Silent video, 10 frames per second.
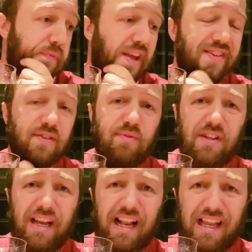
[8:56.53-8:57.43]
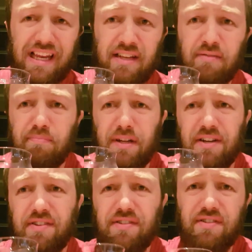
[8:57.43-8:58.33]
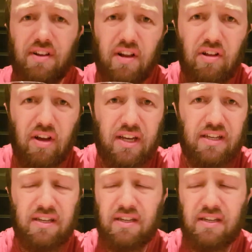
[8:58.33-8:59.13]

It's a really clean bitterness that I like.